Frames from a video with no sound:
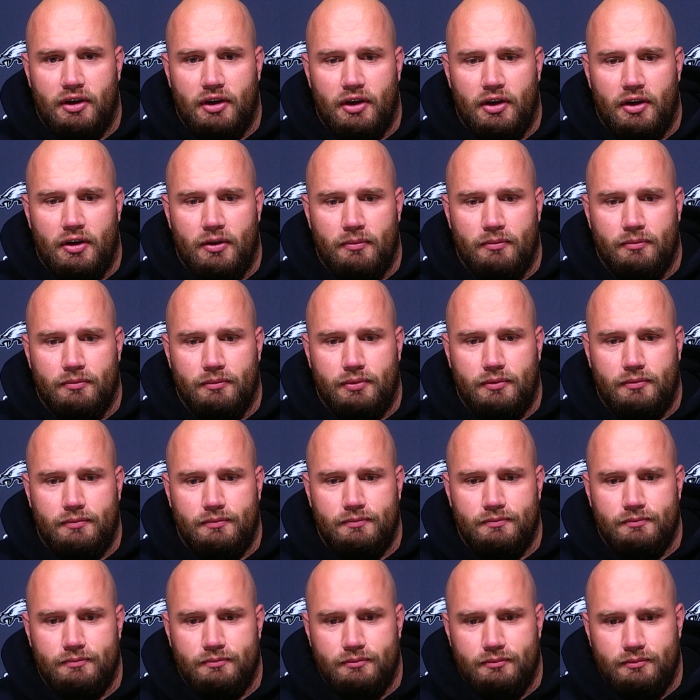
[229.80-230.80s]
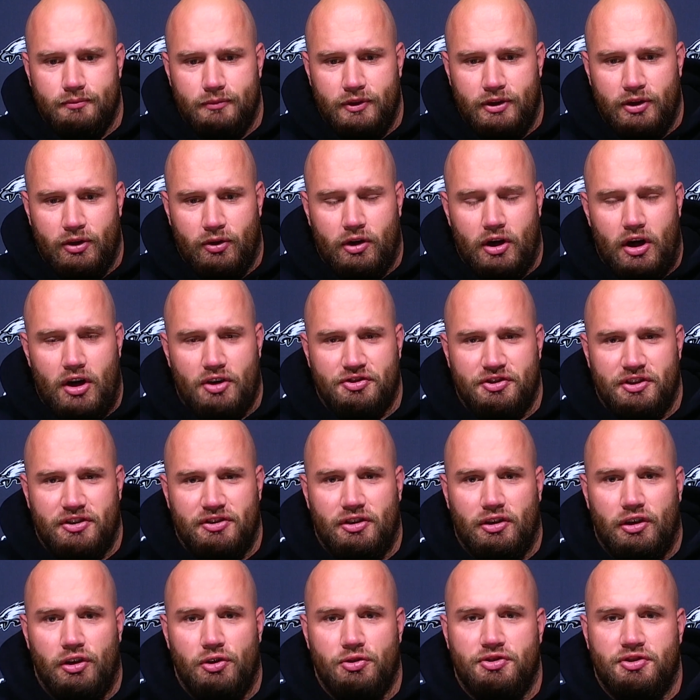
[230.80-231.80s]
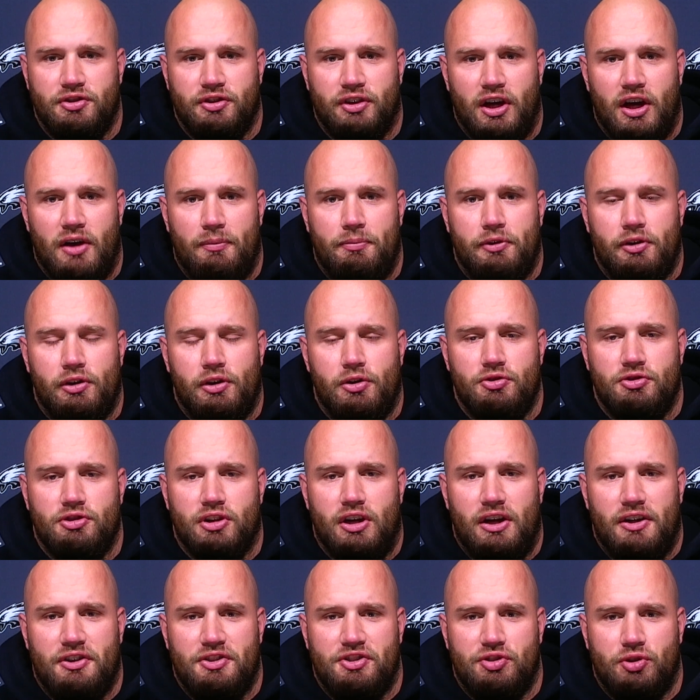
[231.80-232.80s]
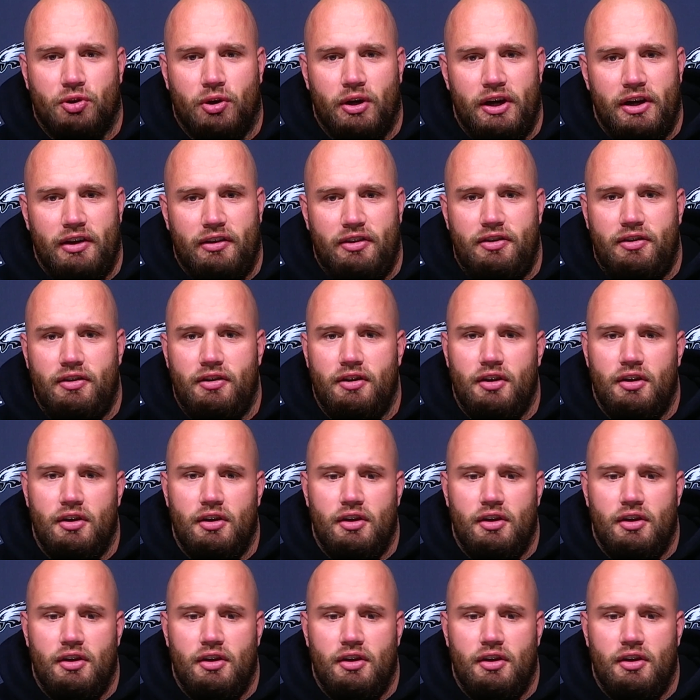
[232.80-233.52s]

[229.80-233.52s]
you know, causes it to loosen up. You lose a lot of strength.